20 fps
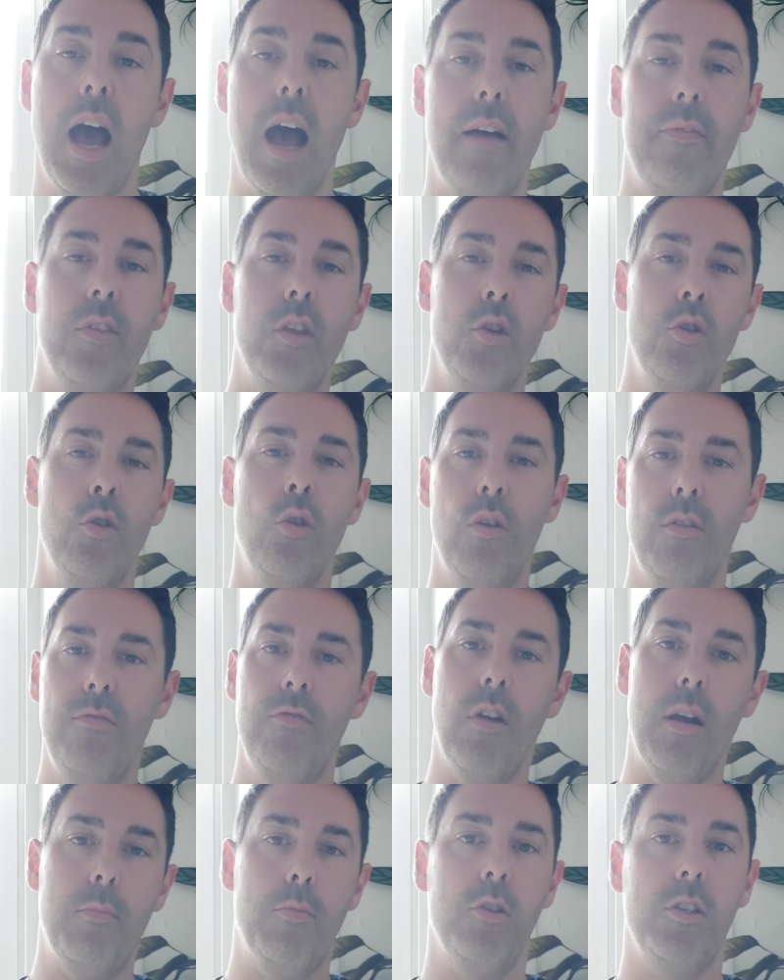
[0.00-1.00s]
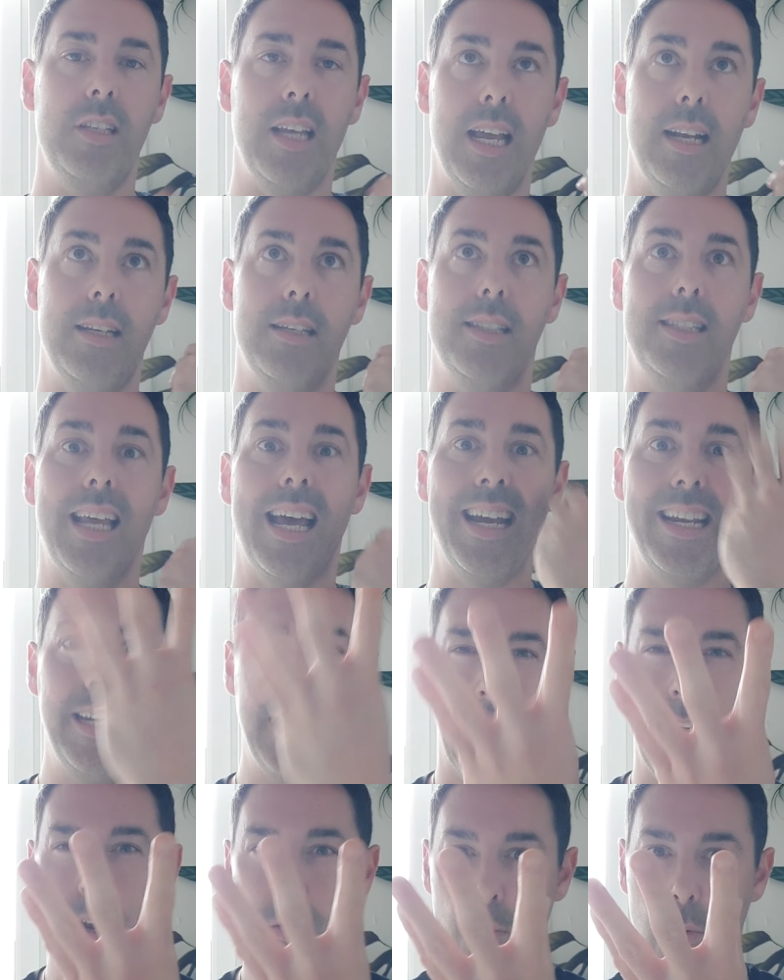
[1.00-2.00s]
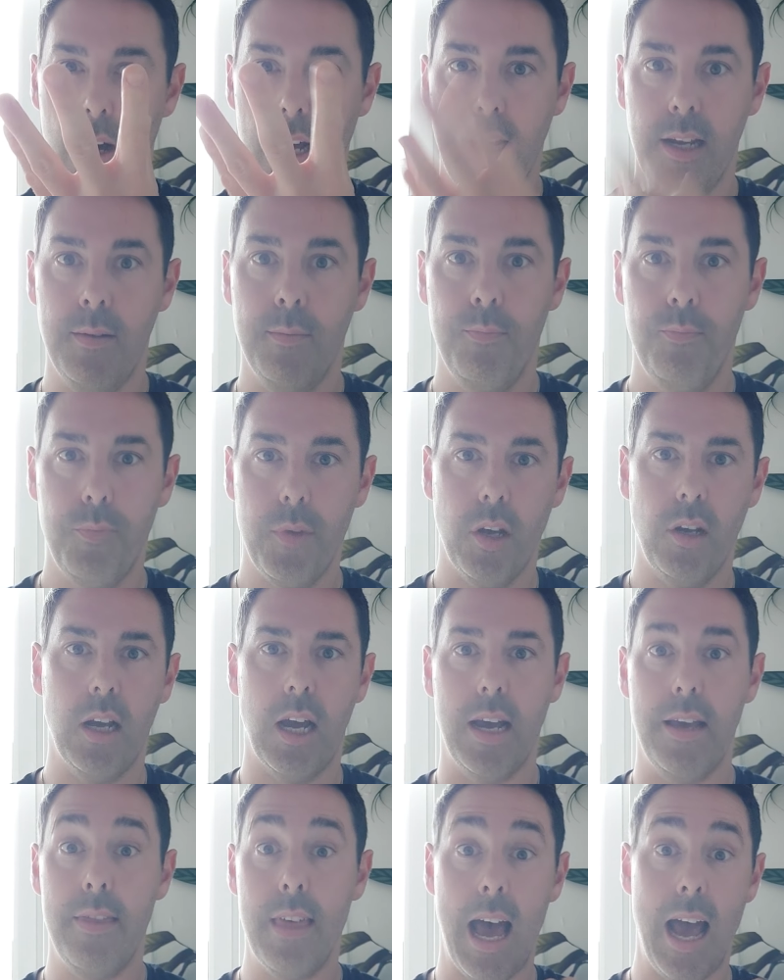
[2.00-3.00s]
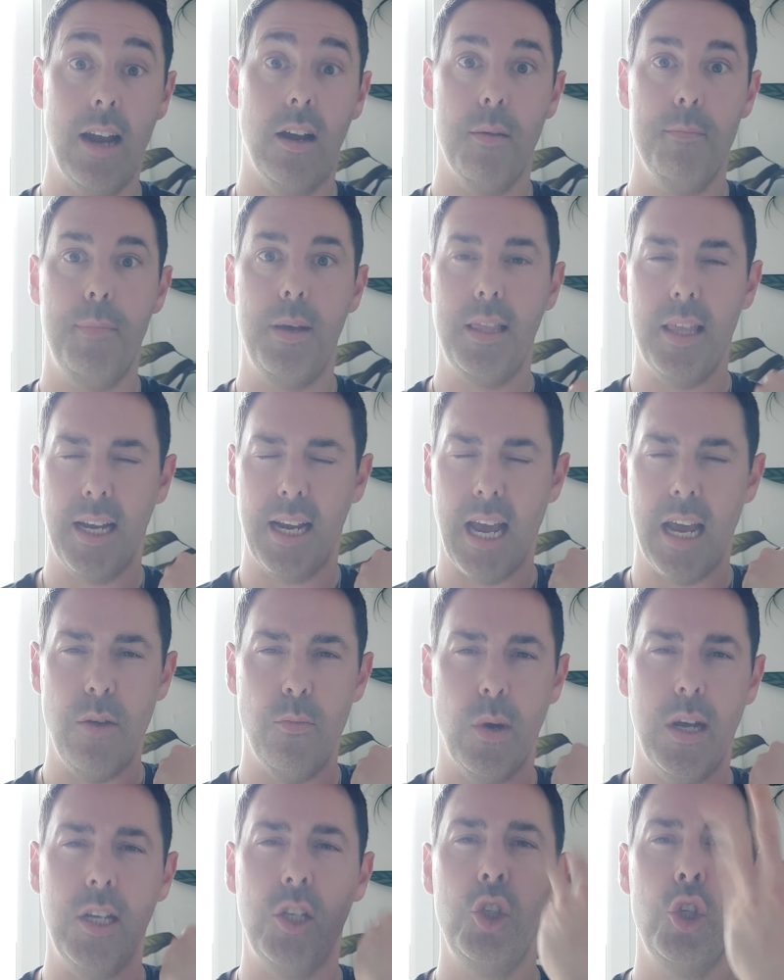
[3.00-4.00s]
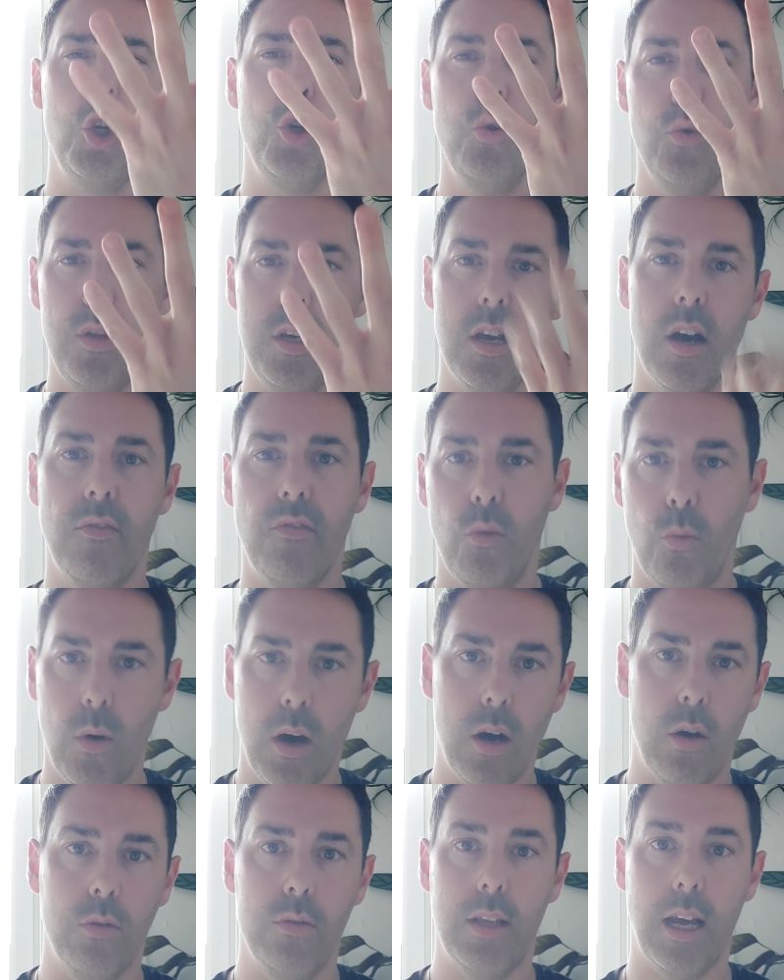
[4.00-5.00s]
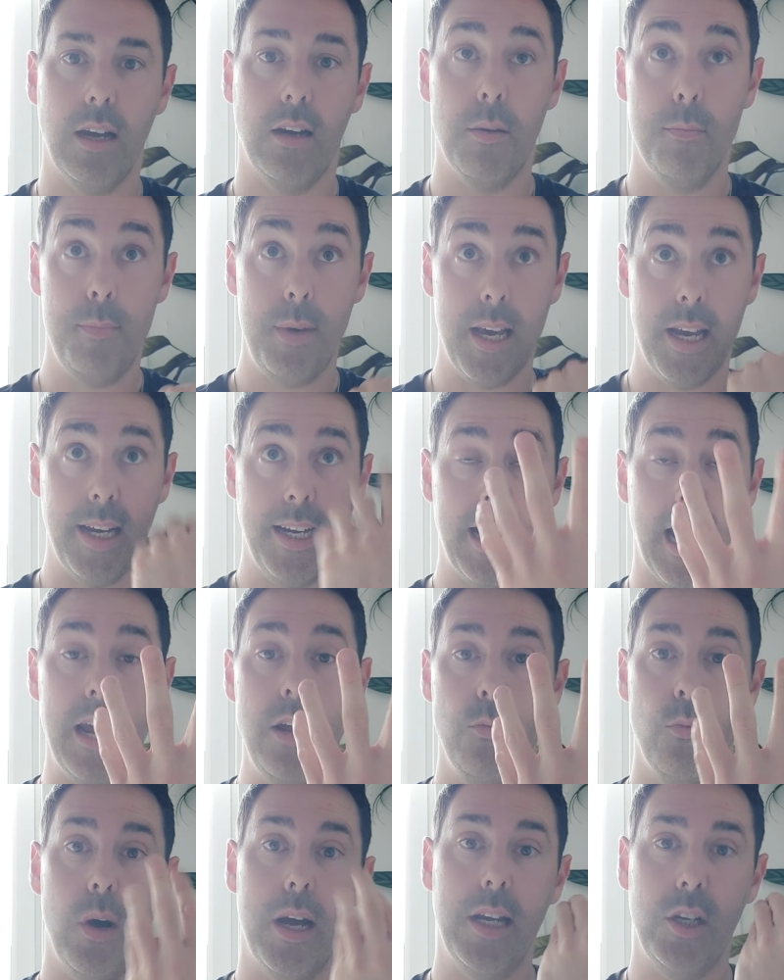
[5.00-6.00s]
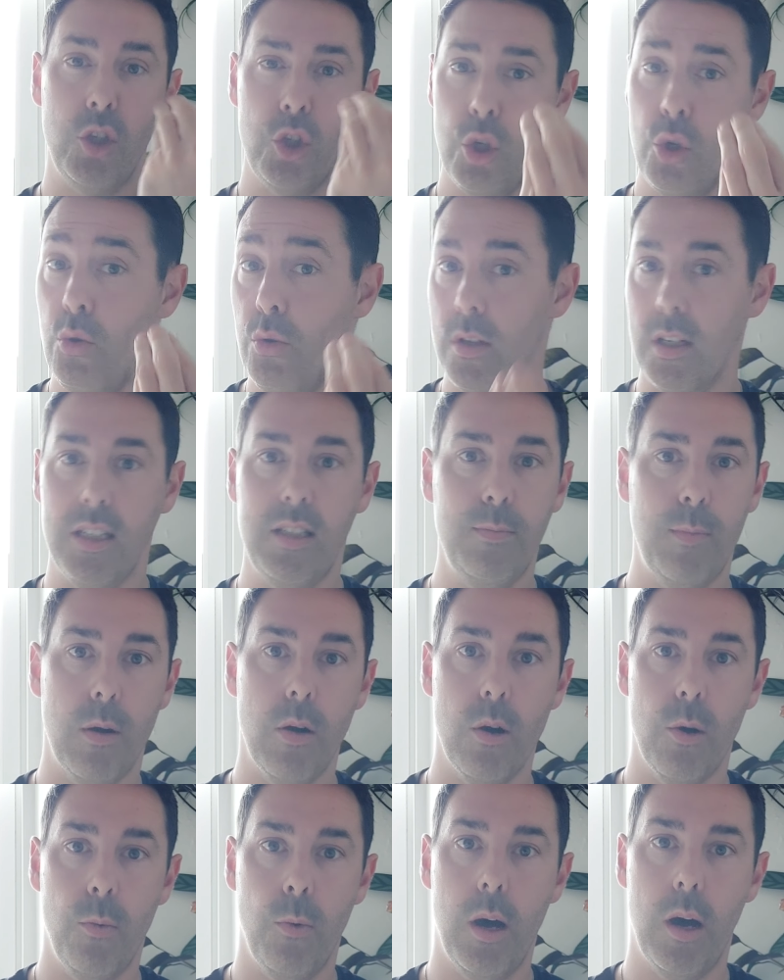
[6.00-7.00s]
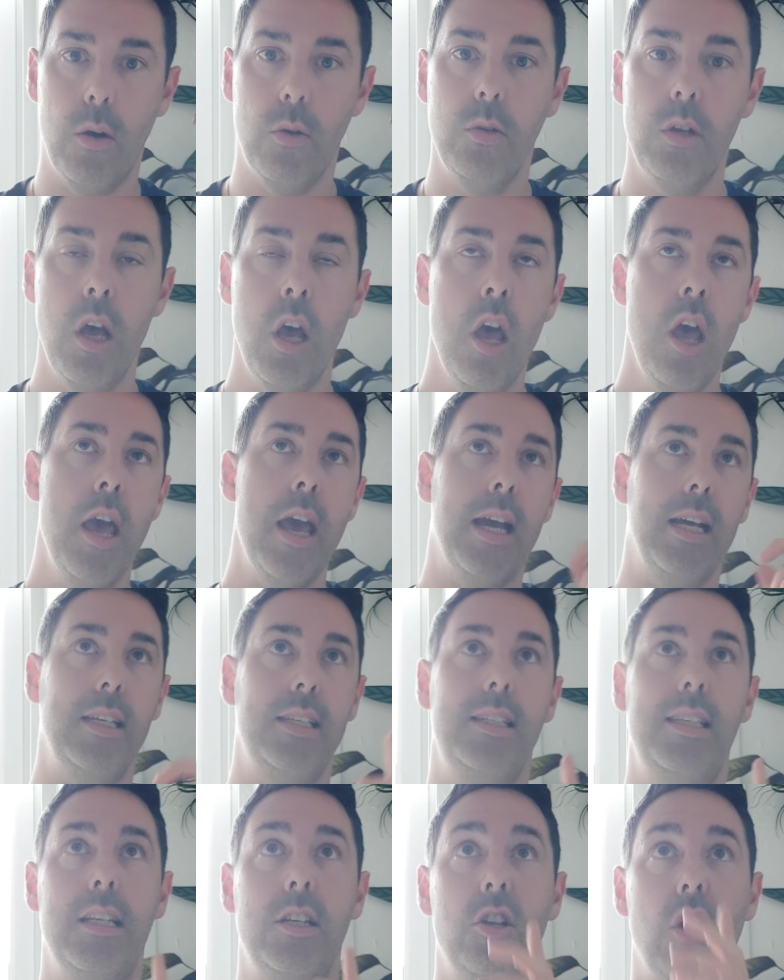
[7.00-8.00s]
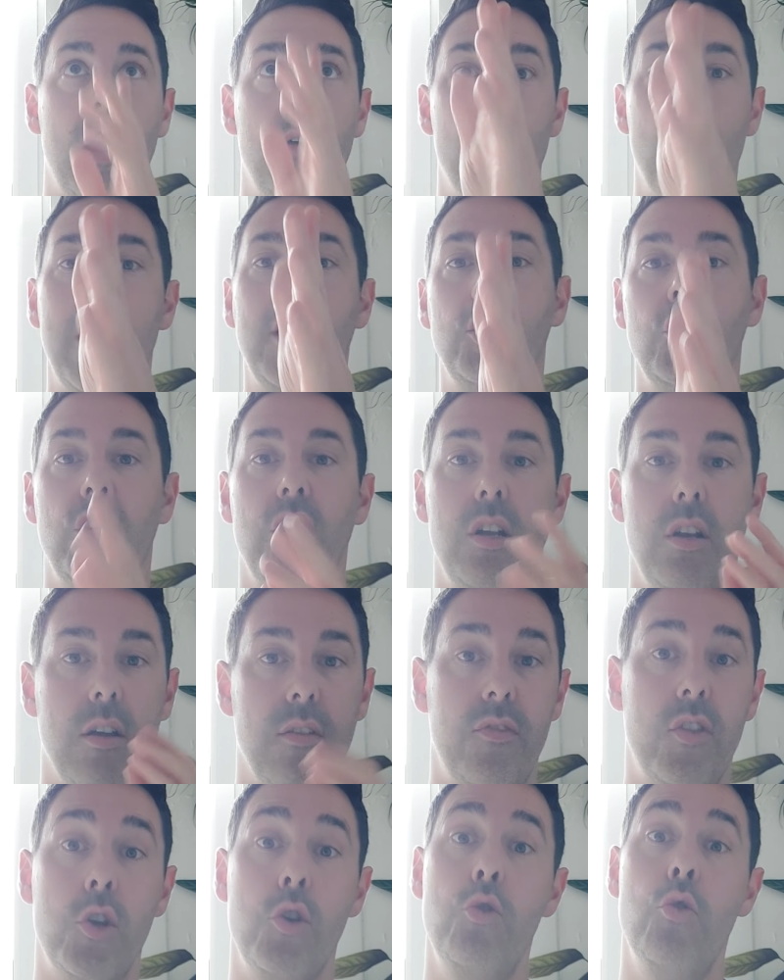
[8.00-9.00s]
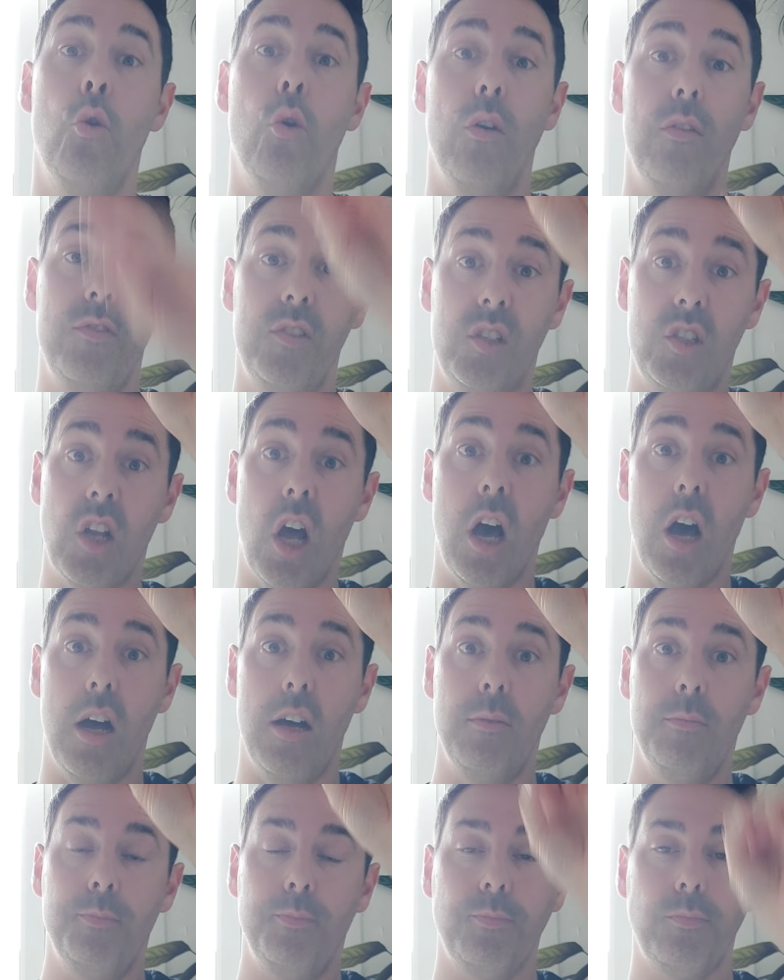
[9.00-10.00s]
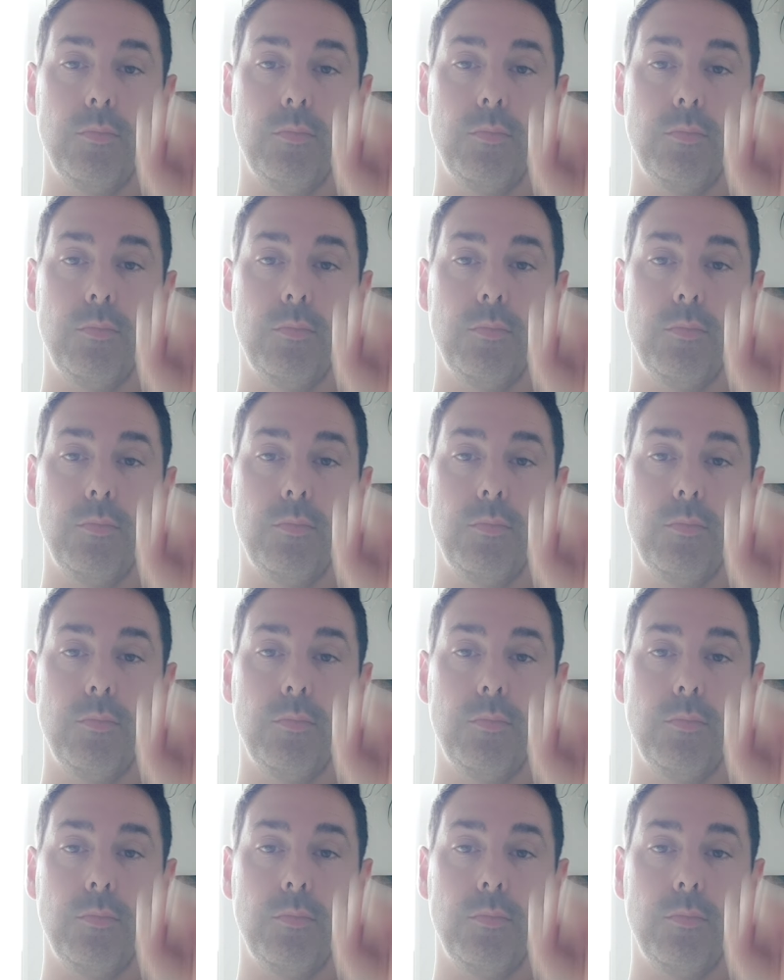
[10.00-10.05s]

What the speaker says: And the north represents a gateway. Okay, that can be the gateway to the other world. That can be a gateway to the spirit world. It's the direction of the North Star.